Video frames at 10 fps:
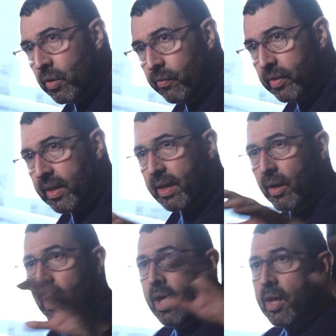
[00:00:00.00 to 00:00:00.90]
over
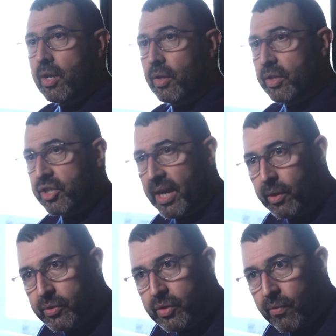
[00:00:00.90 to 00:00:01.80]
there, the
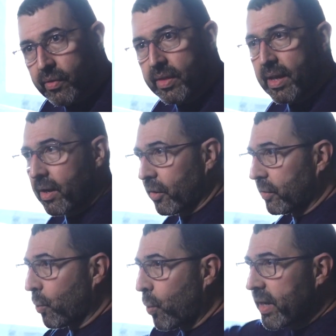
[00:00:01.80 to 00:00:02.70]
cellos over
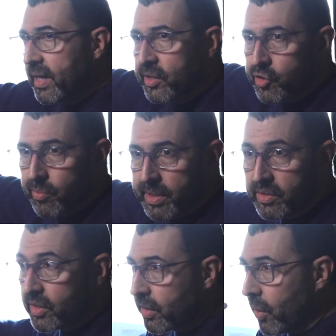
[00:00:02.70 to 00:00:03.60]
there, the wind
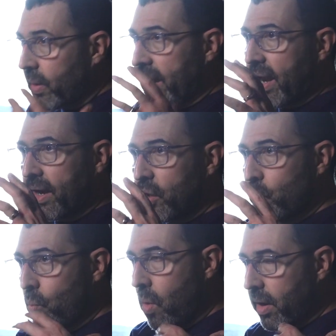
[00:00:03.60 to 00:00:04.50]
instruments, and
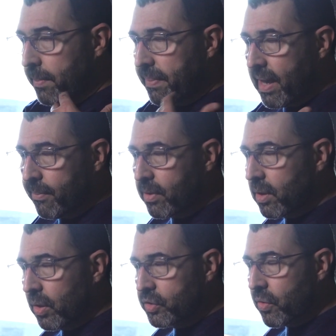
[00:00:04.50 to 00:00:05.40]
you want to be able to
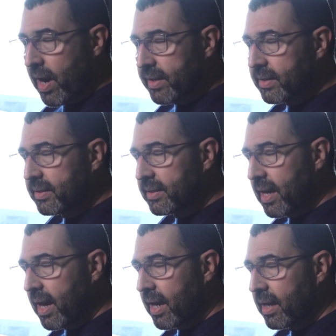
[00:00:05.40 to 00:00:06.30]
close your eyes and
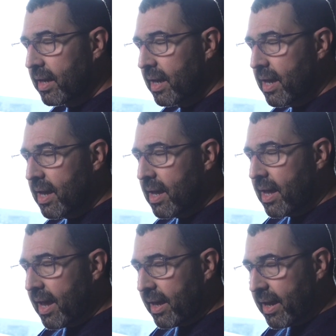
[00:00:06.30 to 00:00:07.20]
say,
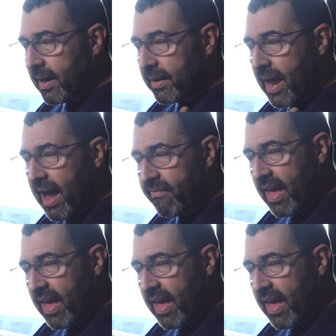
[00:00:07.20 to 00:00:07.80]
and have